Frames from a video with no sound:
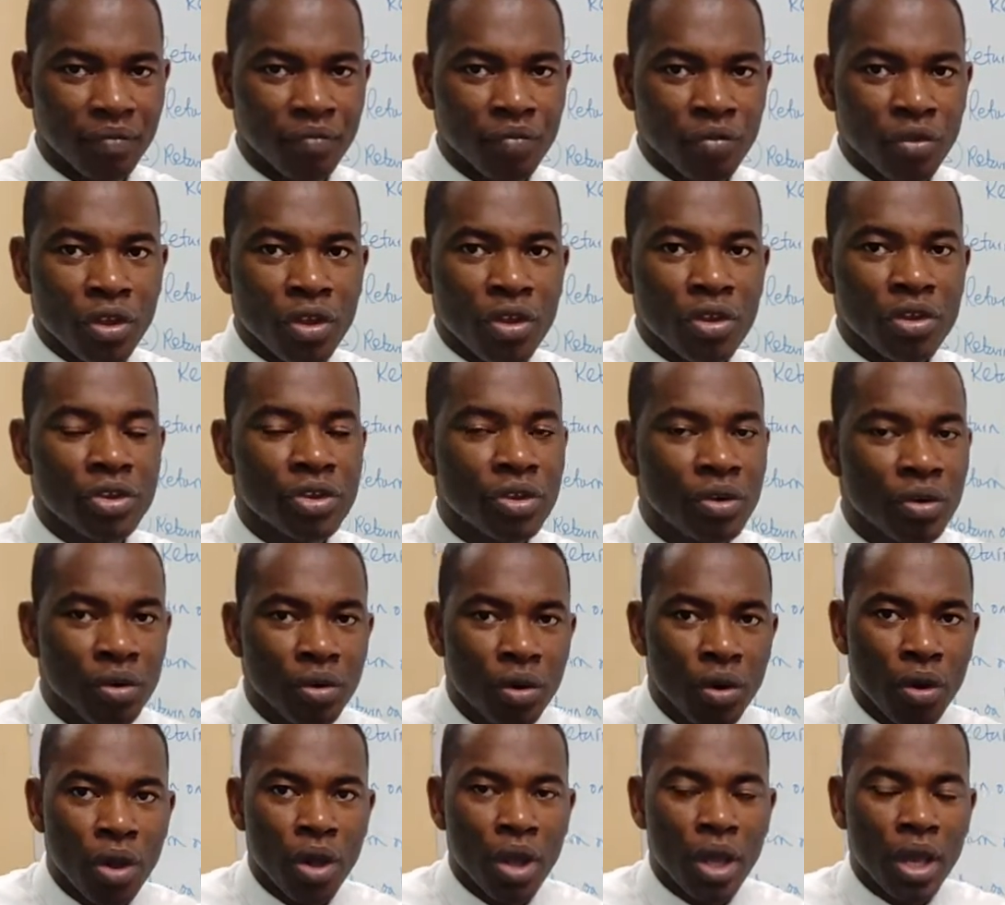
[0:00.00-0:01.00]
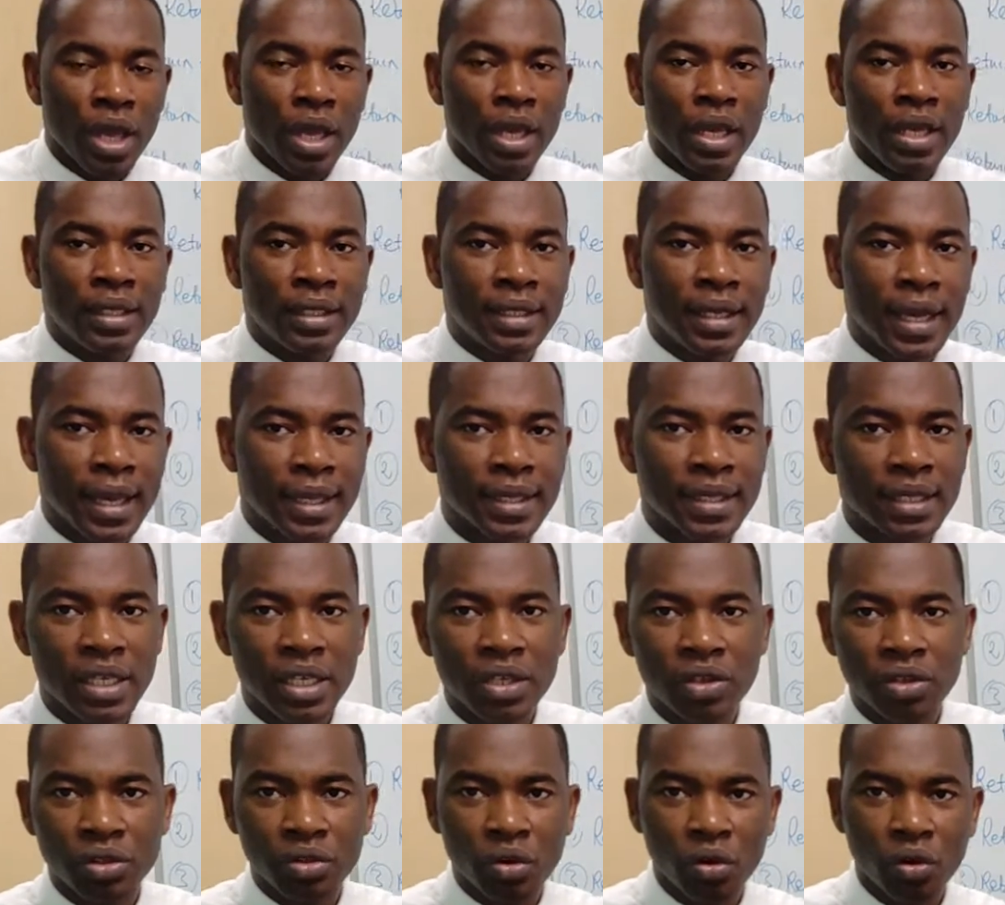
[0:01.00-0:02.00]
So it takes
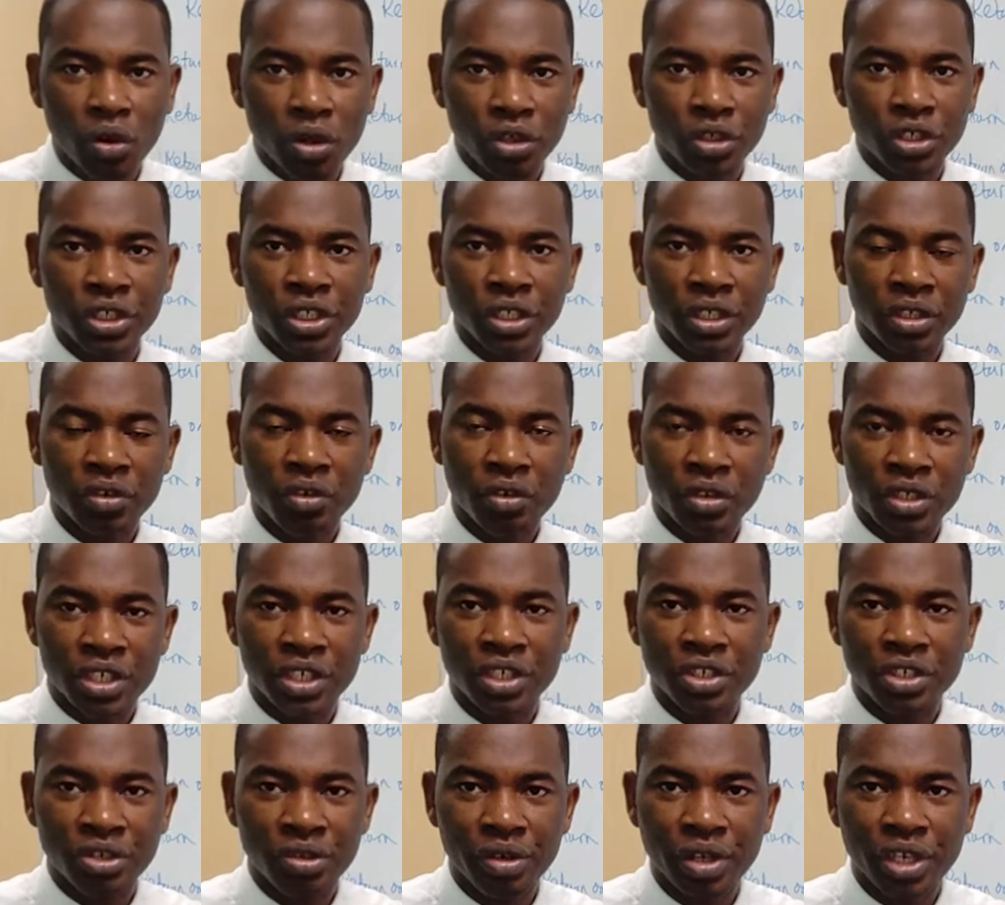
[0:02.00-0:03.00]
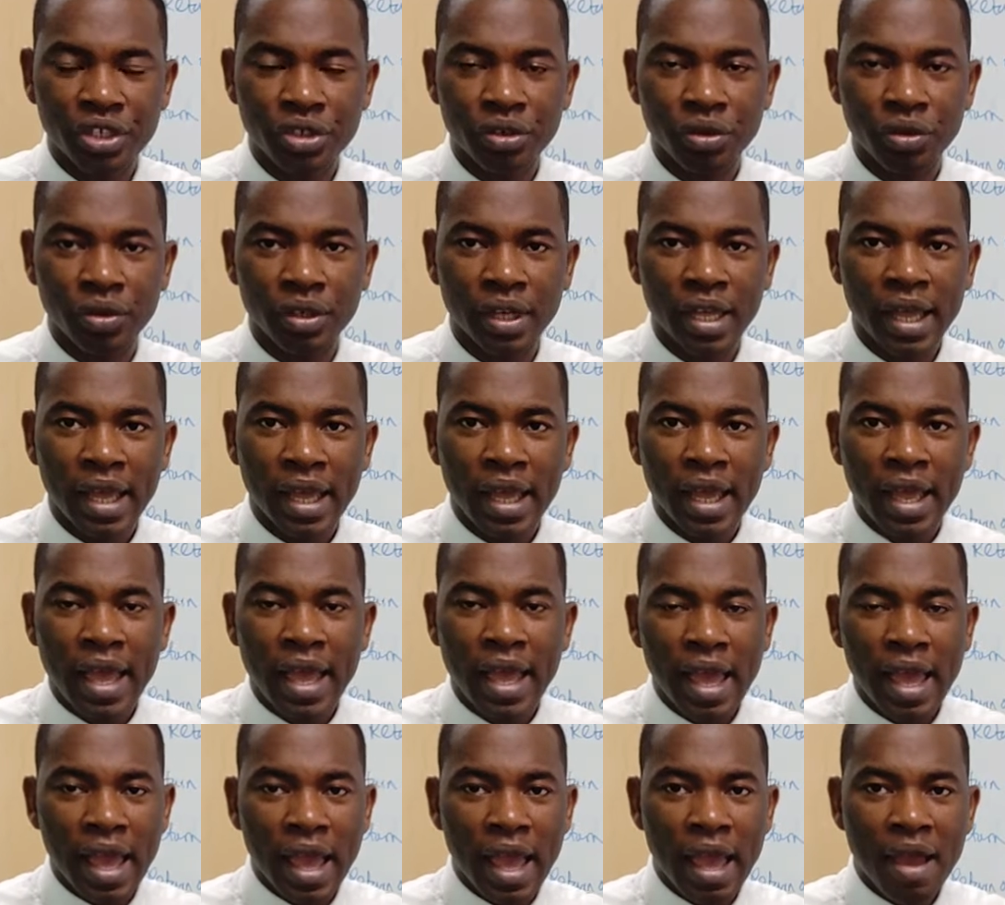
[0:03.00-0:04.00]
into consideration
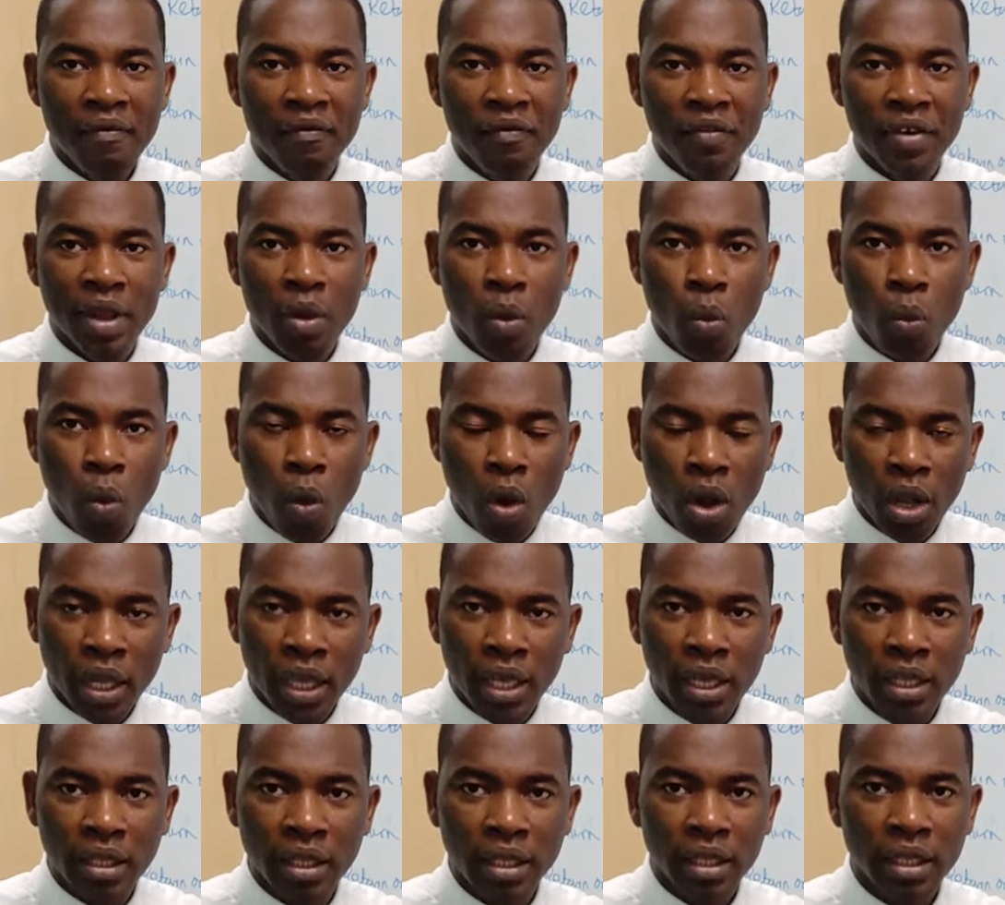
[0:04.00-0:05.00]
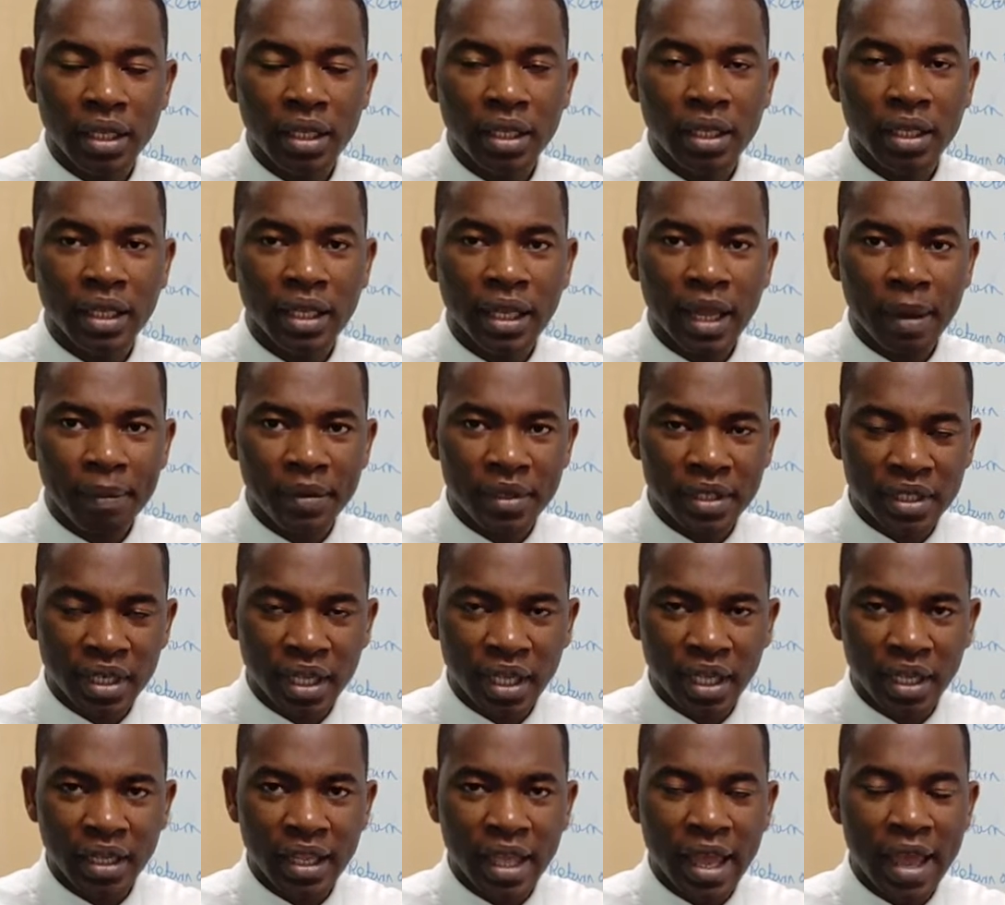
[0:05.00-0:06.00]
every working
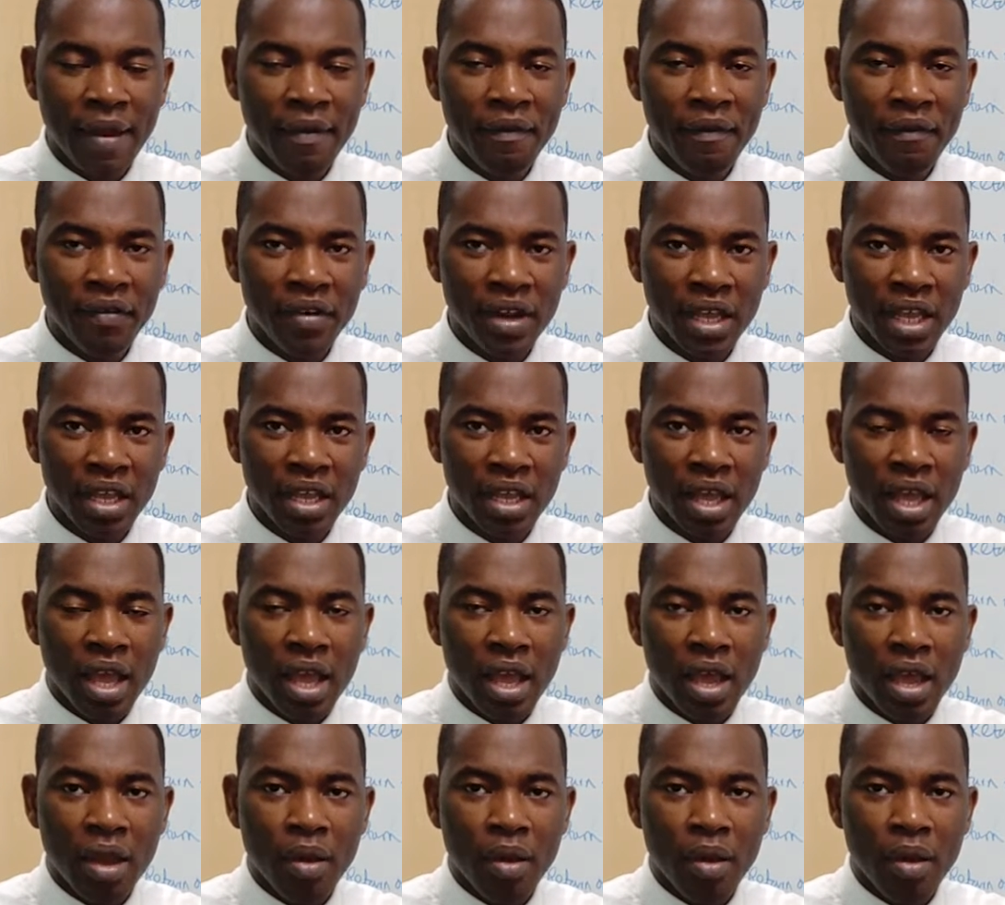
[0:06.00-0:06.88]
capital, every